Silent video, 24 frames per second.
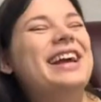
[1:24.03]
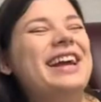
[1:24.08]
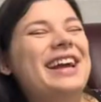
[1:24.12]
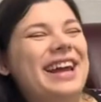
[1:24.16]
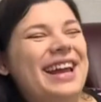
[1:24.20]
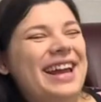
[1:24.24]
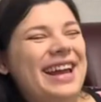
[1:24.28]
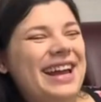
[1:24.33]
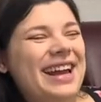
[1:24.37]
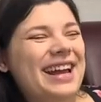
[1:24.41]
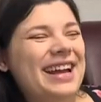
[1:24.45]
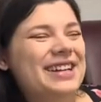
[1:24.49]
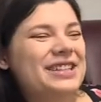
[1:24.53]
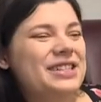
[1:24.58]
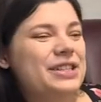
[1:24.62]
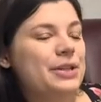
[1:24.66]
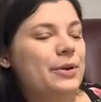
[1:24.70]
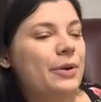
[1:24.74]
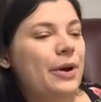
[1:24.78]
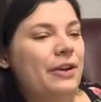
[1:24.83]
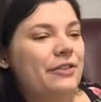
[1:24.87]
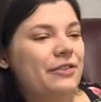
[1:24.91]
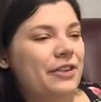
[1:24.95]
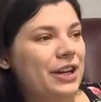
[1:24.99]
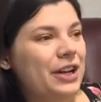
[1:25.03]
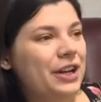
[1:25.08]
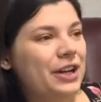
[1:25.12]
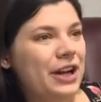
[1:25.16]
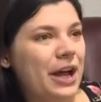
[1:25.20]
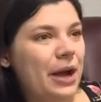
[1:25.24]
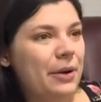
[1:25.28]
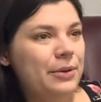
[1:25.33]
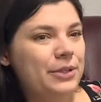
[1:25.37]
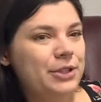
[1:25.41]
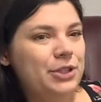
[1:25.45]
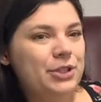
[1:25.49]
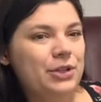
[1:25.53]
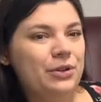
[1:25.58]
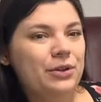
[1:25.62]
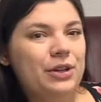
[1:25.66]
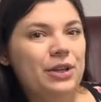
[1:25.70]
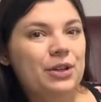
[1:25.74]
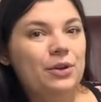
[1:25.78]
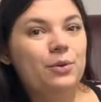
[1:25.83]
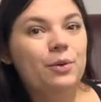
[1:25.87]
And so I figured I would show you